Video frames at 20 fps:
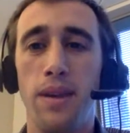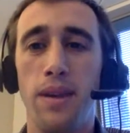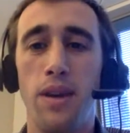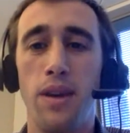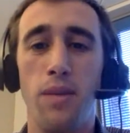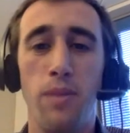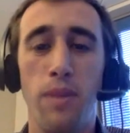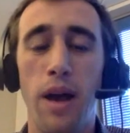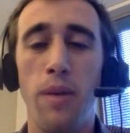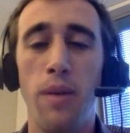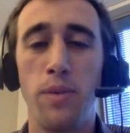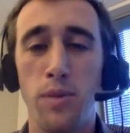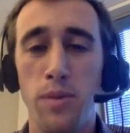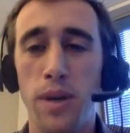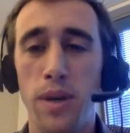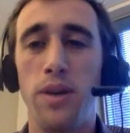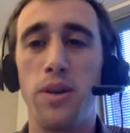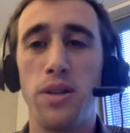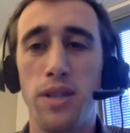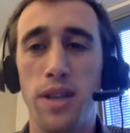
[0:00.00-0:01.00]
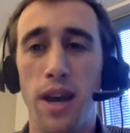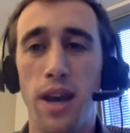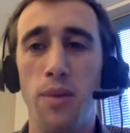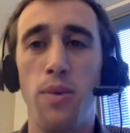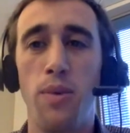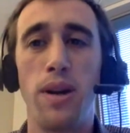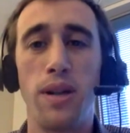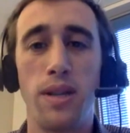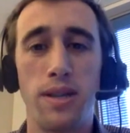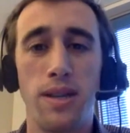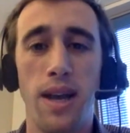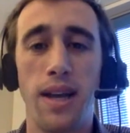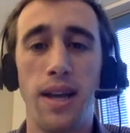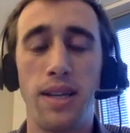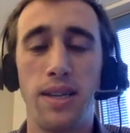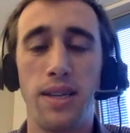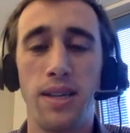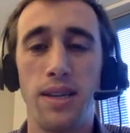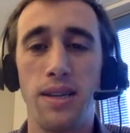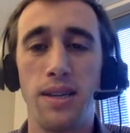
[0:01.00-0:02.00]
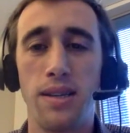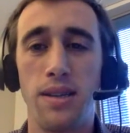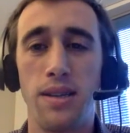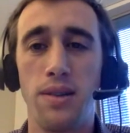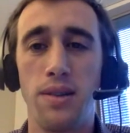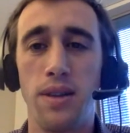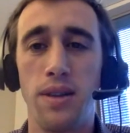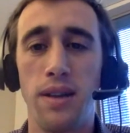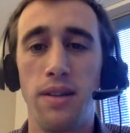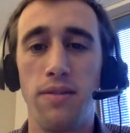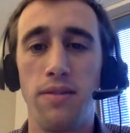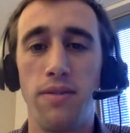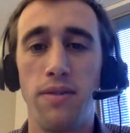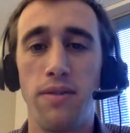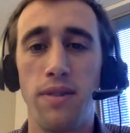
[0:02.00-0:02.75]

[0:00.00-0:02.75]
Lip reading: helps me understand what it's like to live